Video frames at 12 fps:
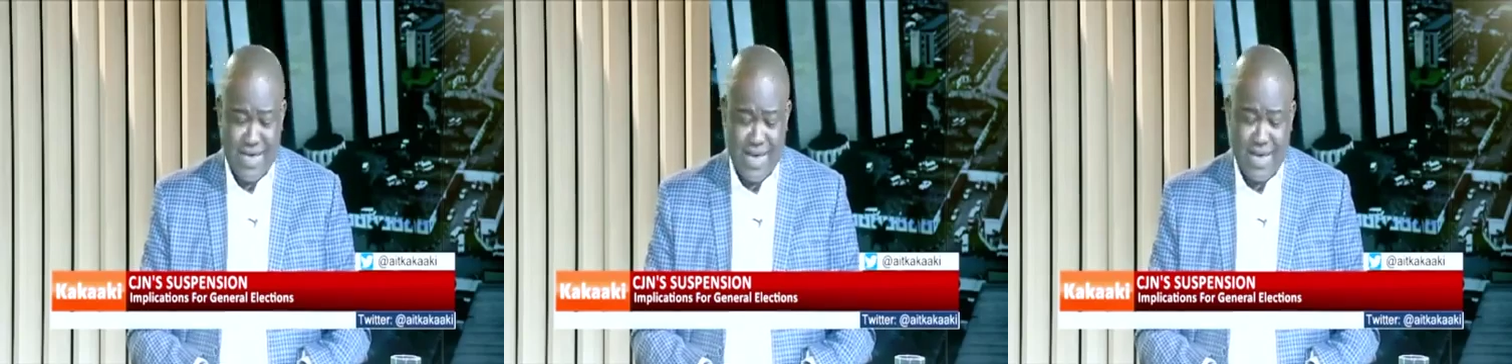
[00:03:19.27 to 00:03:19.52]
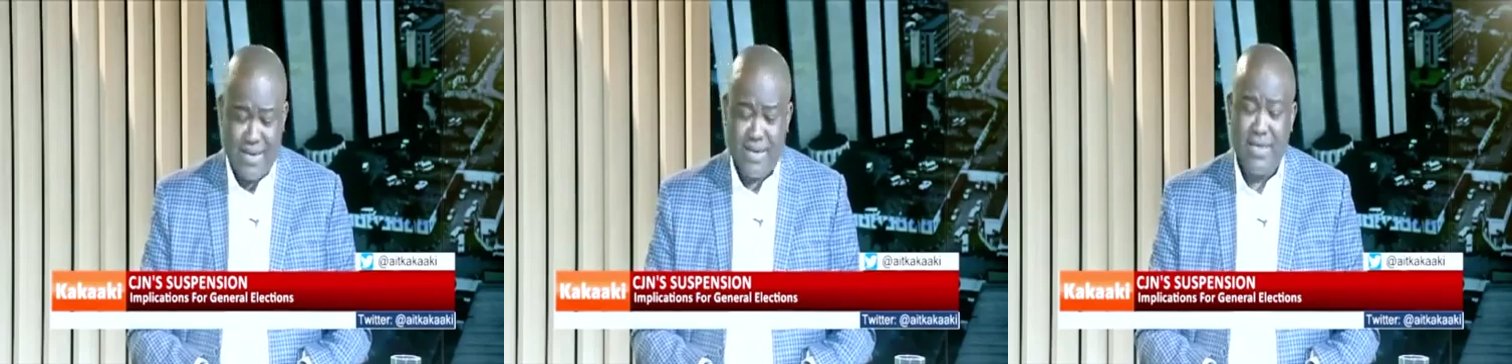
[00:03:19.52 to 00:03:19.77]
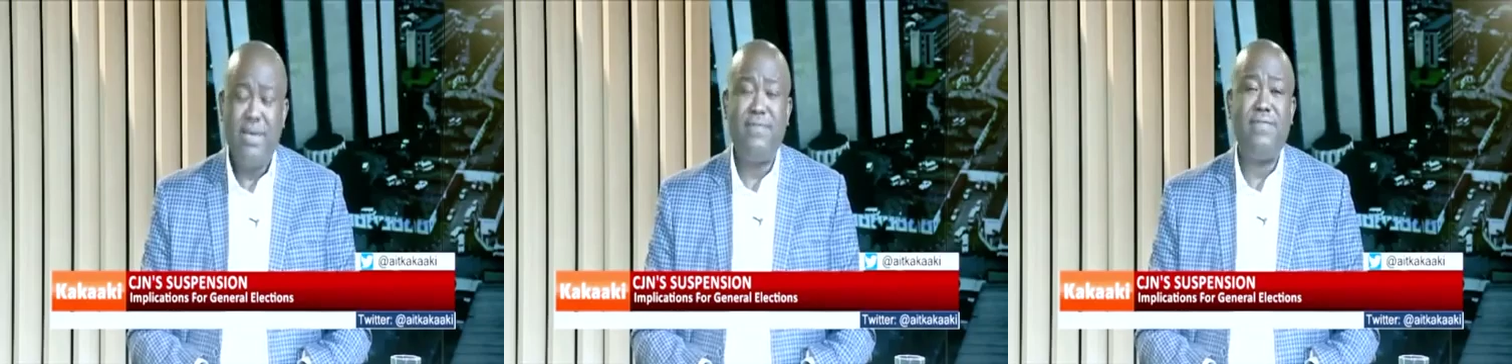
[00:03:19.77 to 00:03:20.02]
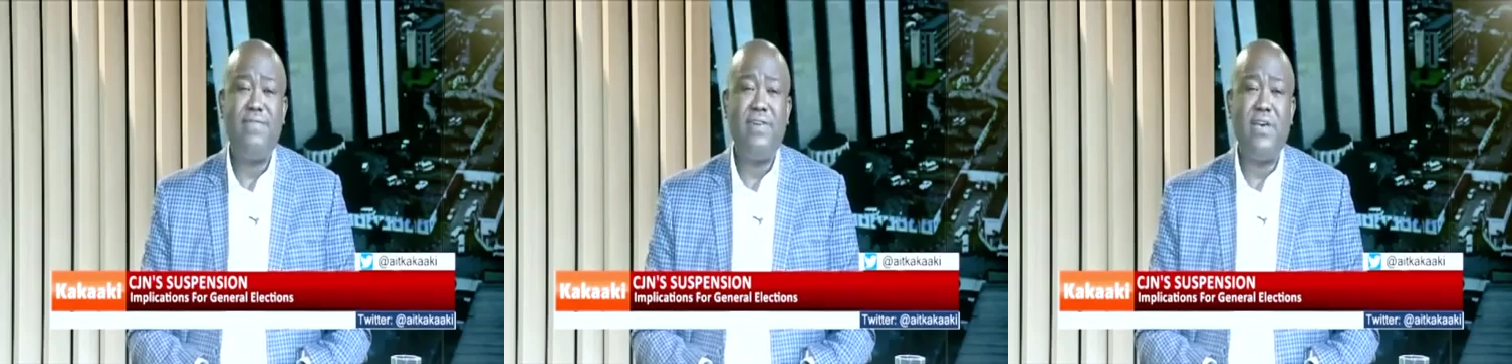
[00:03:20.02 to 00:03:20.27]
And
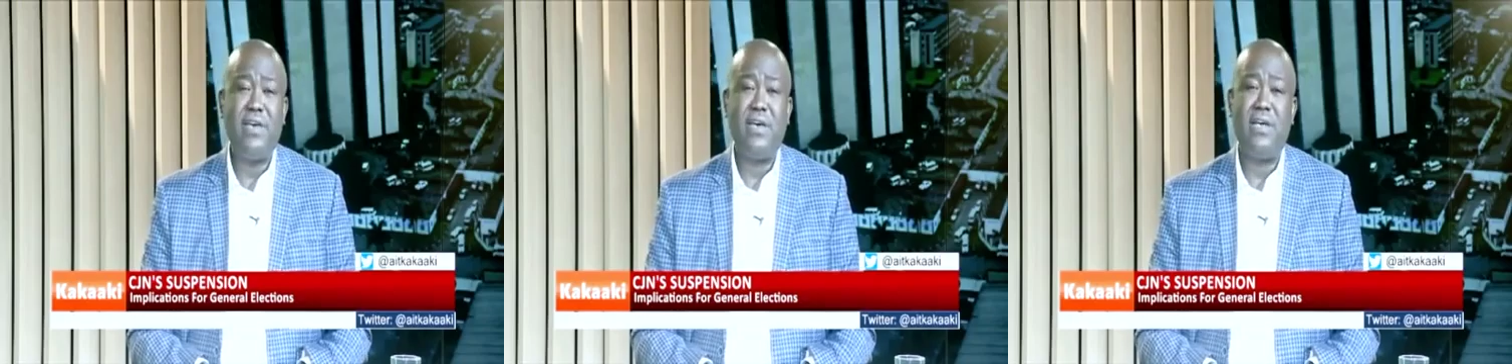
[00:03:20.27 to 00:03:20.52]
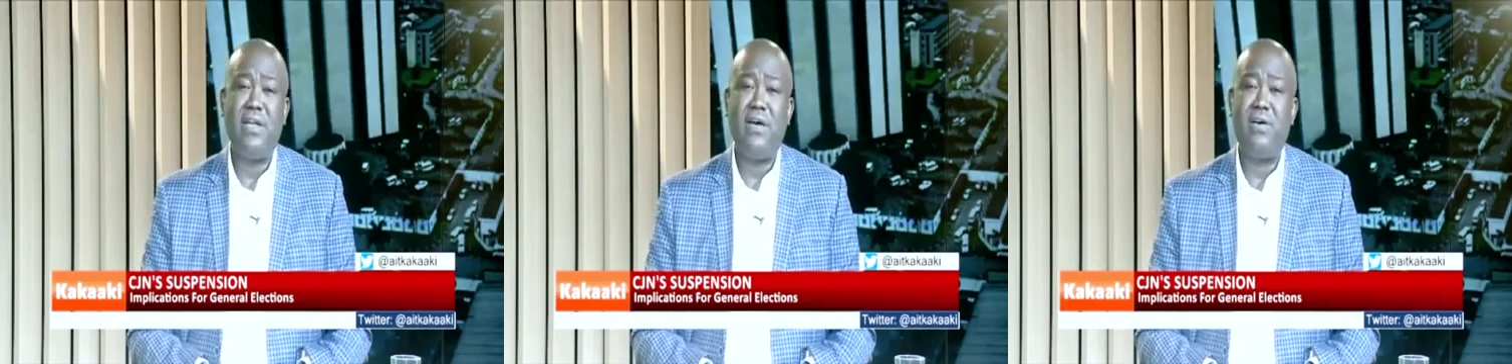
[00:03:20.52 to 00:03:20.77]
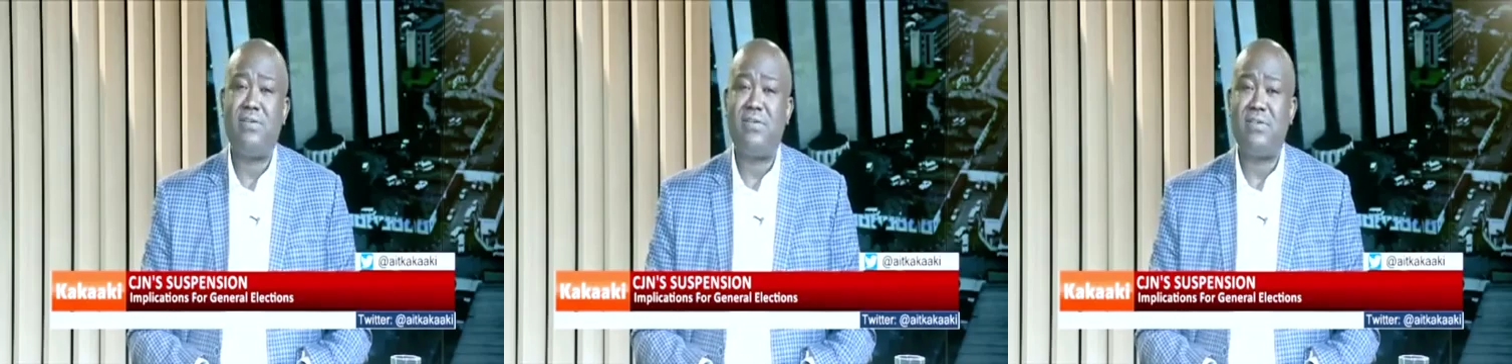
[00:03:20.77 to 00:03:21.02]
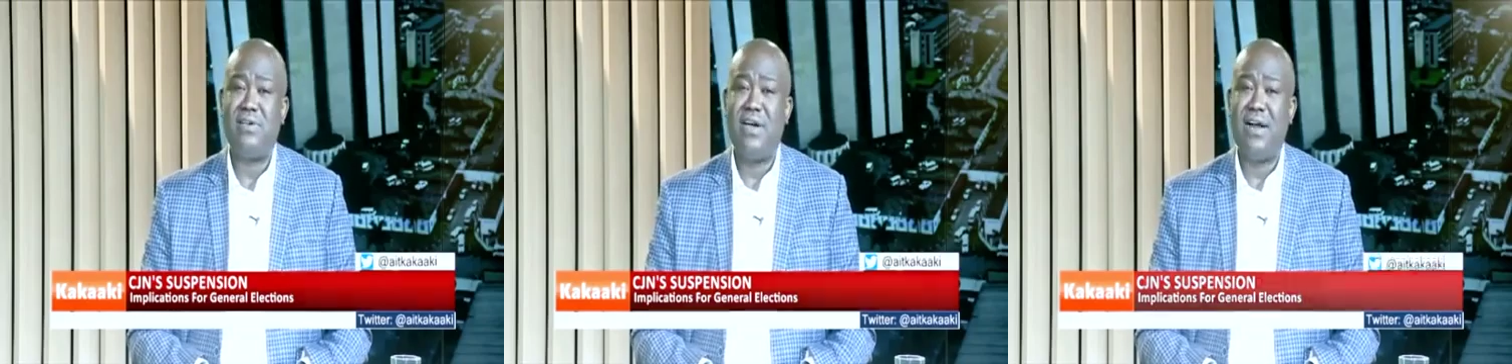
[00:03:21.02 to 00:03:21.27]
if he
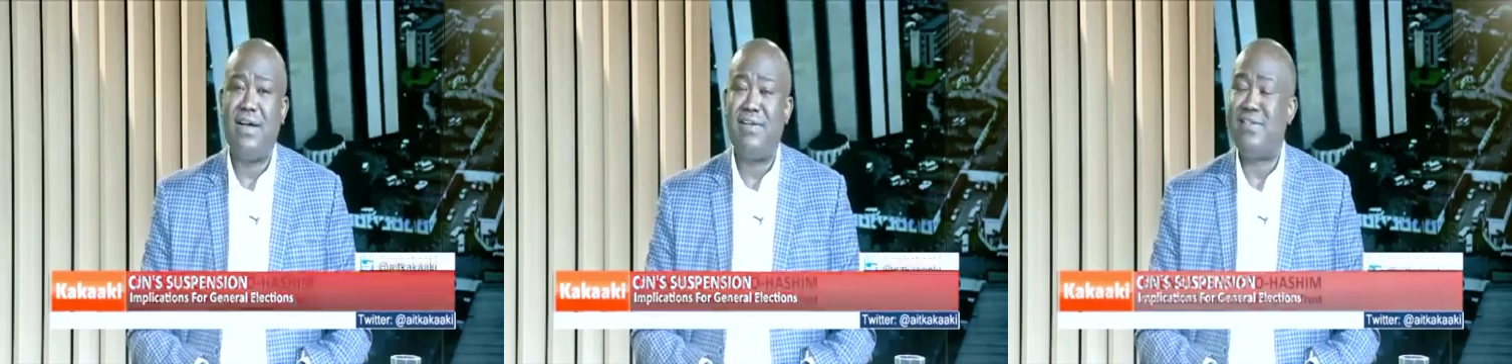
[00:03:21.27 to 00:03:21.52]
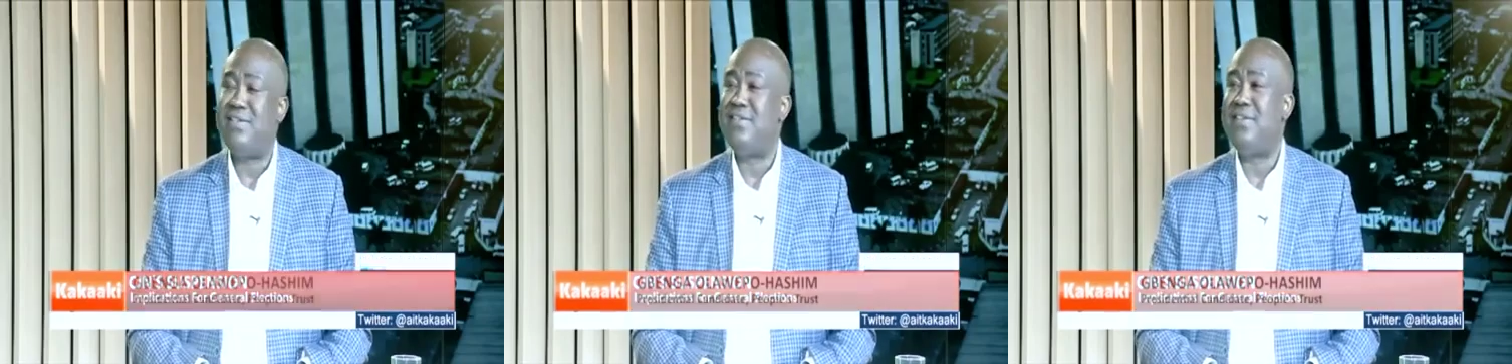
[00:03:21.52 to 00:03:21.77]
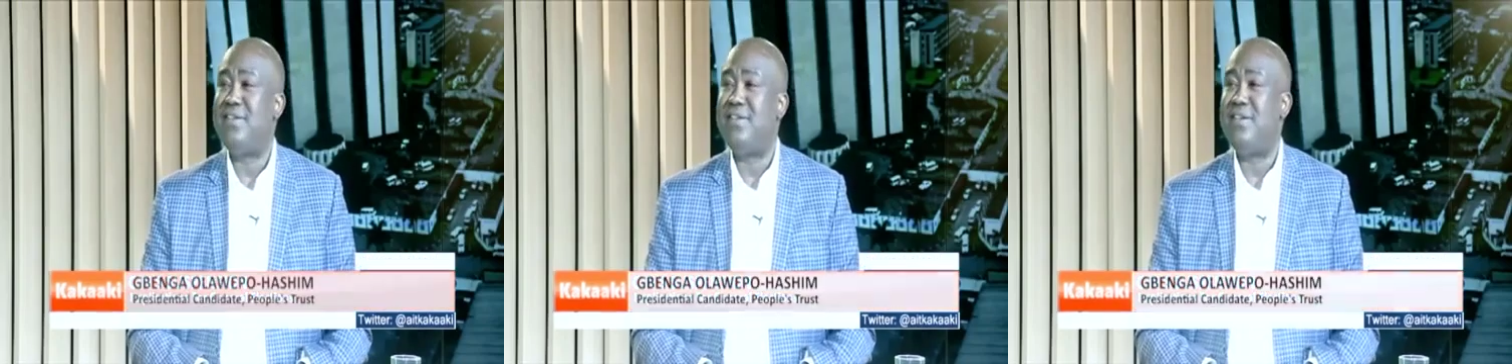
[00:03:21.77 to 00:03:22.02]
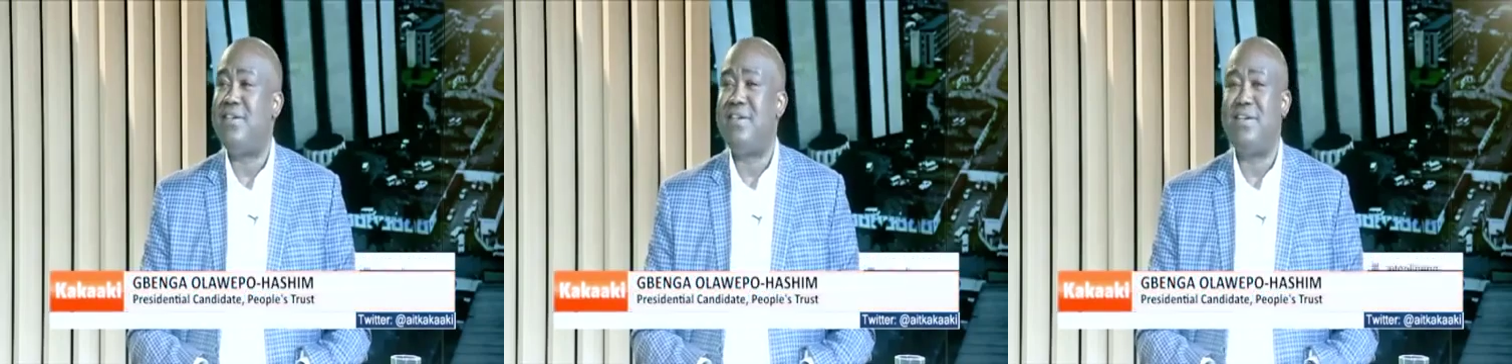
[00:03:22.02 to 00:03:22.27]
cannot
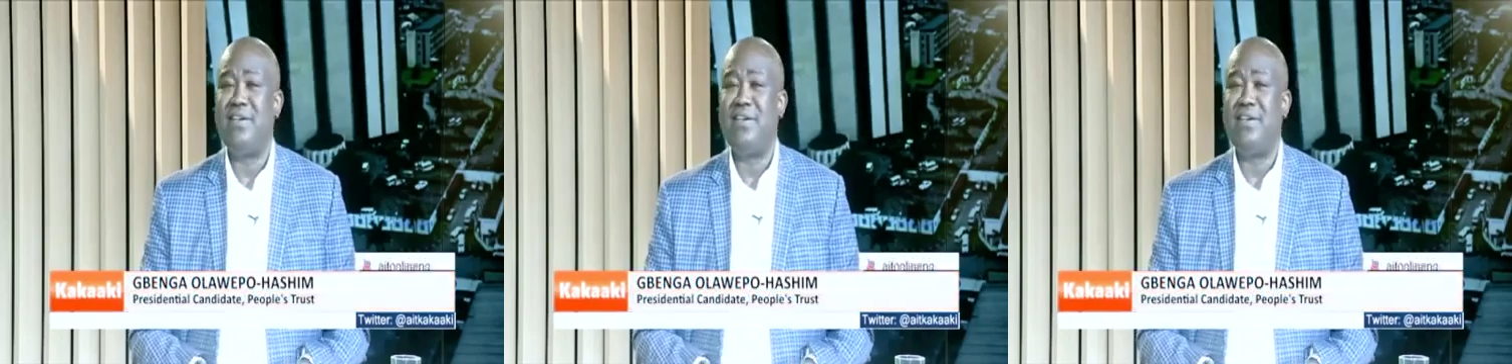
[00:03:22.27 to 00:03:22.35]
guarantee